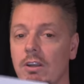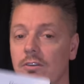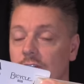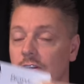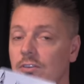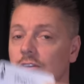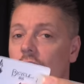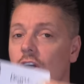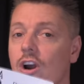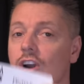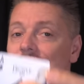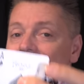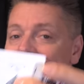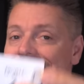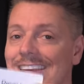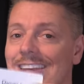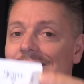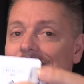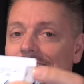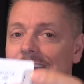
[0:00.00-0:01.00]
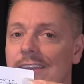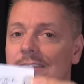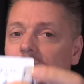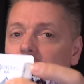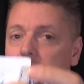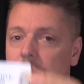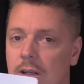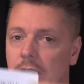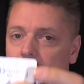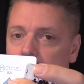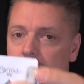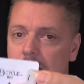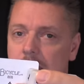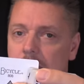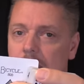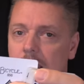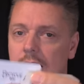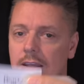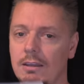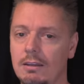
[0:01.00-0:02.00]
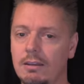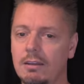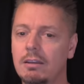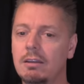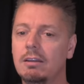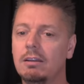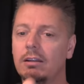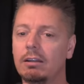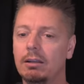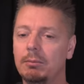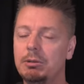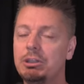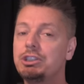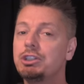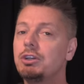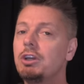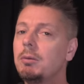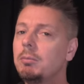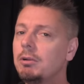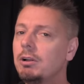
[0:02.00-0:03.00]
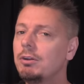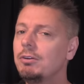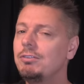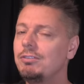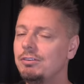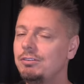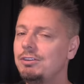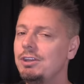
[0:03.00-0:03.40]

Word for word: because this card is in the middle of the deck. Let me show you up close the